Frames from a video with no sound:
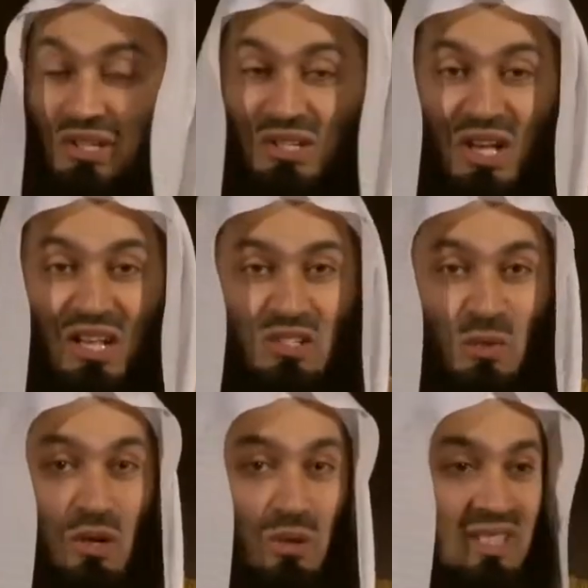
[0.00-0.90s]
The girls
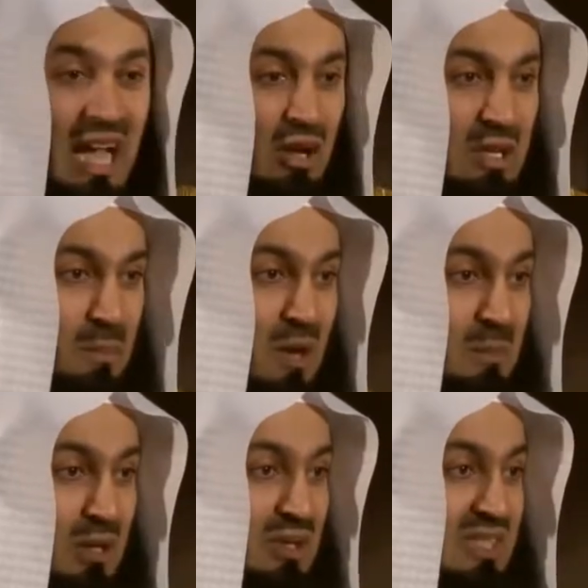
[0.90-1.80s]
were looked down
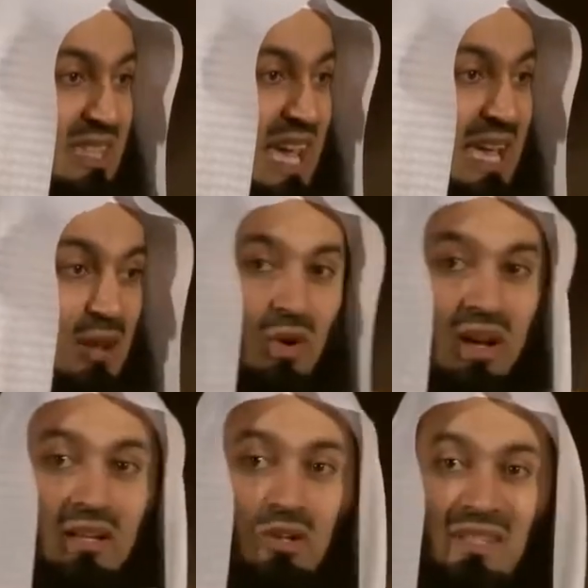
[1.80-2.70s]
upon because they
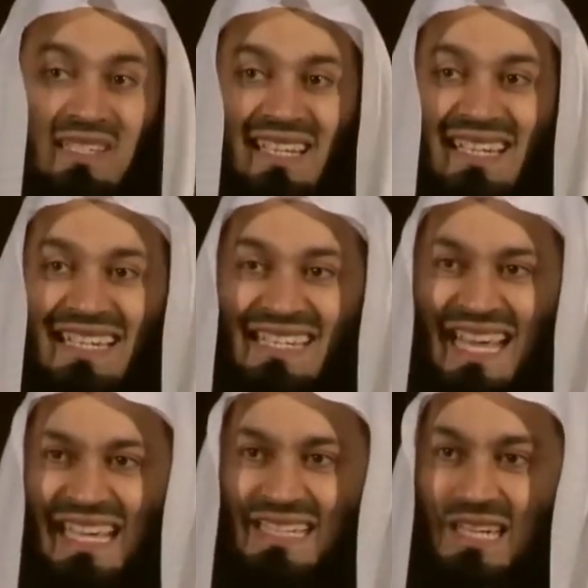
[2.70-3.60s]
were considered a
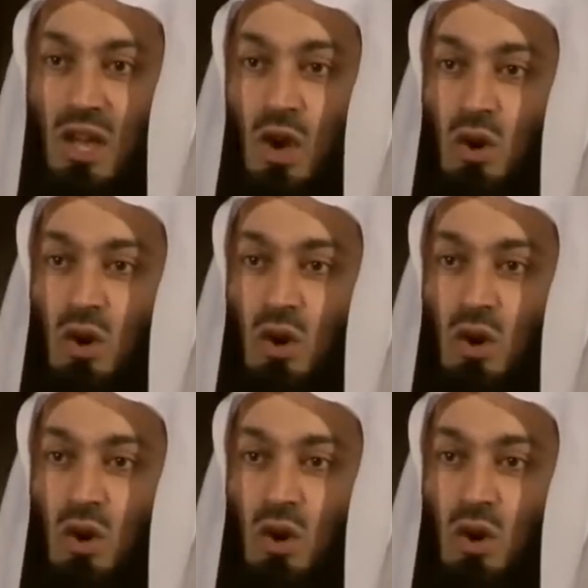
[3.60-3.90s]
sex